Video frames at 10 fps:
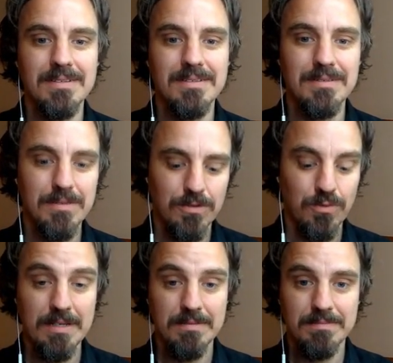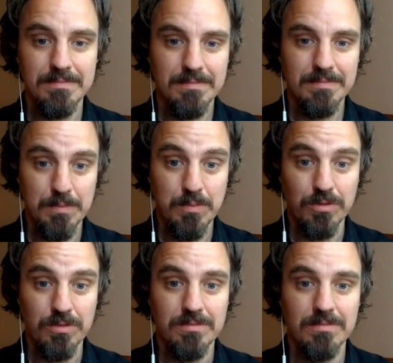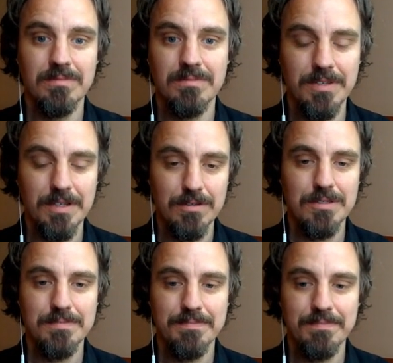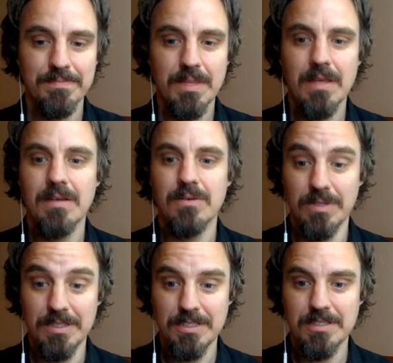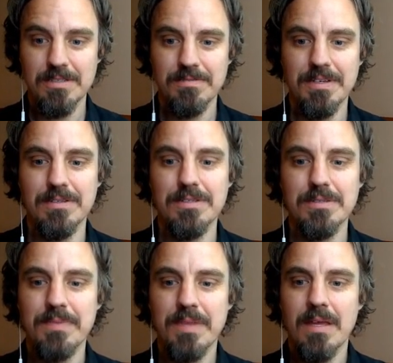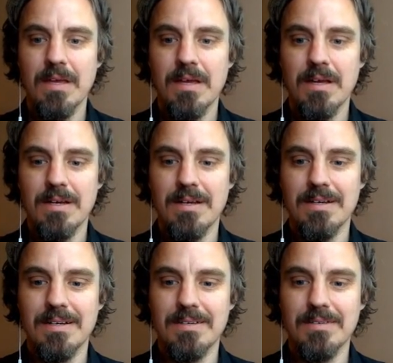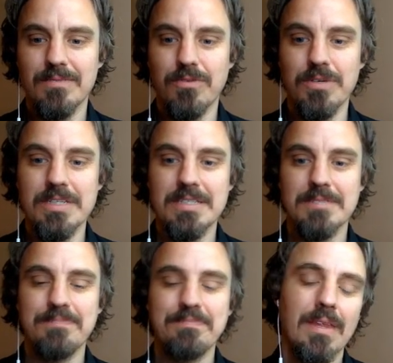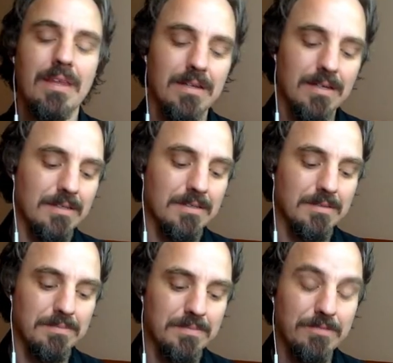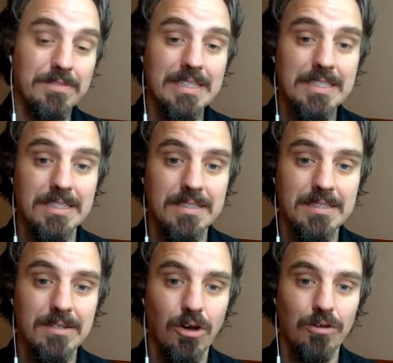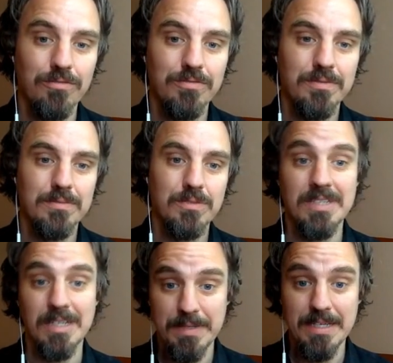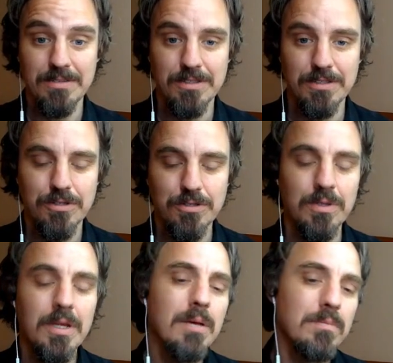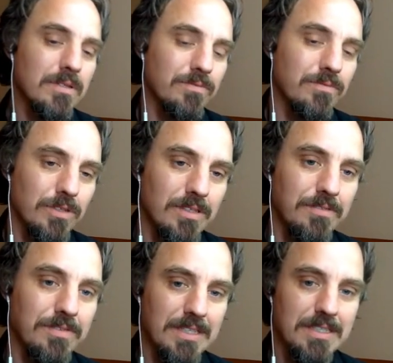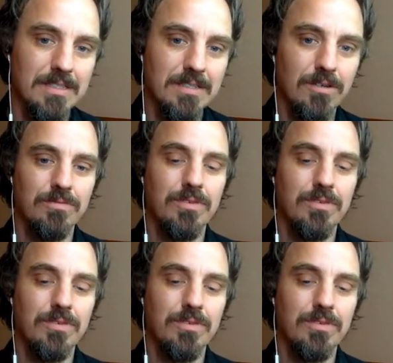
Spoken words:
3 important figures, religious figures, for his definition of, so St. Peter is the first one, but for the definition of